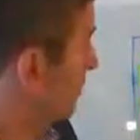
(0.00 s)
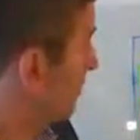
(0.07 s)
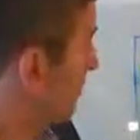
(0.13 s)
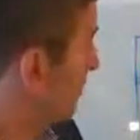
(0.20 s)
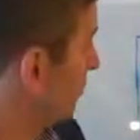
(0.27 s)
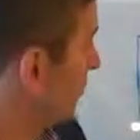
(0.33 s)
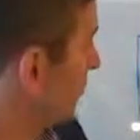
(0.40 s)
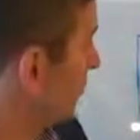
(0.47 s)
In
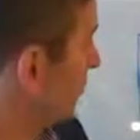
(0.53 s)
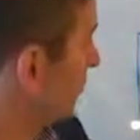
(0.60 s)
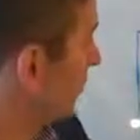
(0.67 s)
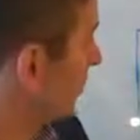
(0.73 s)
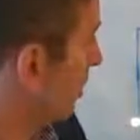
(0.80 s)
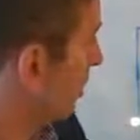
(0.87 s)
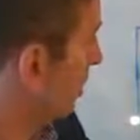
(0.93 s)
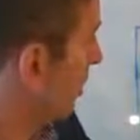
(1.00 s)
this case, they
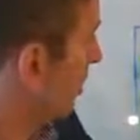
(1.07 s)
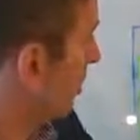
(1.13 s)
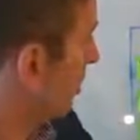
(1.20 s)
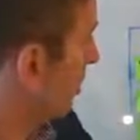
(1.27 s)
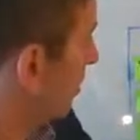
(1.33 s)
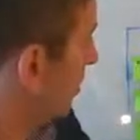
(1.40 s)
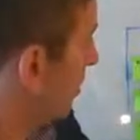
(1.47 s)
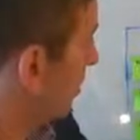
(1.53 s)
are
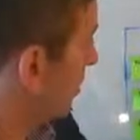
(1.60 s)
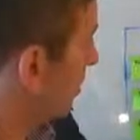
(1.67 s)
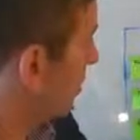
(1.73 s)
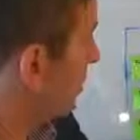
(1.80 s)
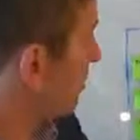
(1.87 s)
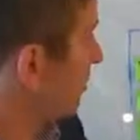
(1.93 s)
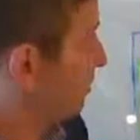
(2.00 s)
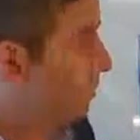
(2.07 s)

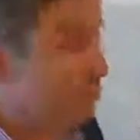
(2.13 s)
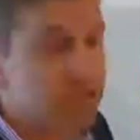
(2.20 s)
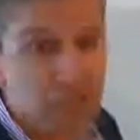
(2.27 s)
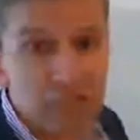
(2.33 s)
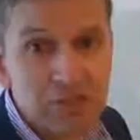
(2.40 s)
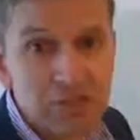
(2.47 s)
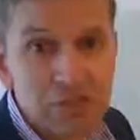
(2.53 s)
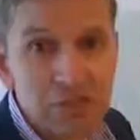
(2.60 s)
regional
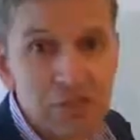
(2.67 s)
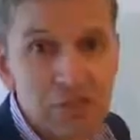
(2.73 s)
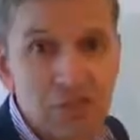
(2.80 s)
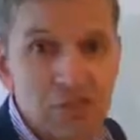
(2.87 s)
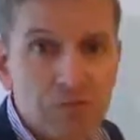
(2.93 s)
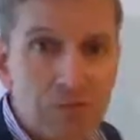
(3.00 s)
sales units.